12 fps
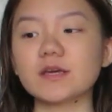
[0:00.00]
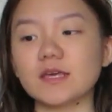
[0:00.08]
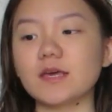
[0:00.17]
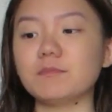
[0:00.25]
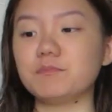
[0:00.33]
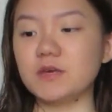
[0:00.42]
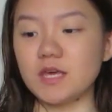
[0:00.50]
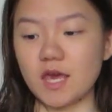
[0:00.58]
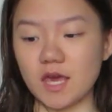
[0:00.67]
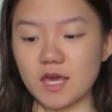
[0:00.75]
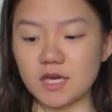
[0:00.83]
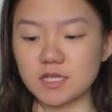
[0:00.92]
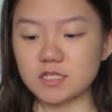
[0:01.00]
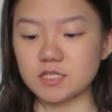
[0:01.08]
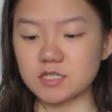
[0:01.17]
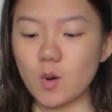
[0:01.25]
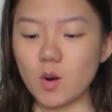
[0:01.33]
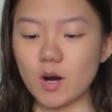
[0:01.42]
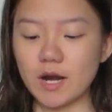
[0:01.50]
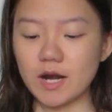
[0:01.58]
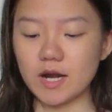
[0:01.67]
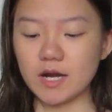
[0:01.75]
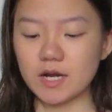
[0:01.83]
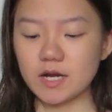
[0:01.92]
the King PH
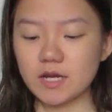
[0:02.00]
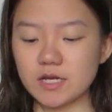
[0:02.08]
or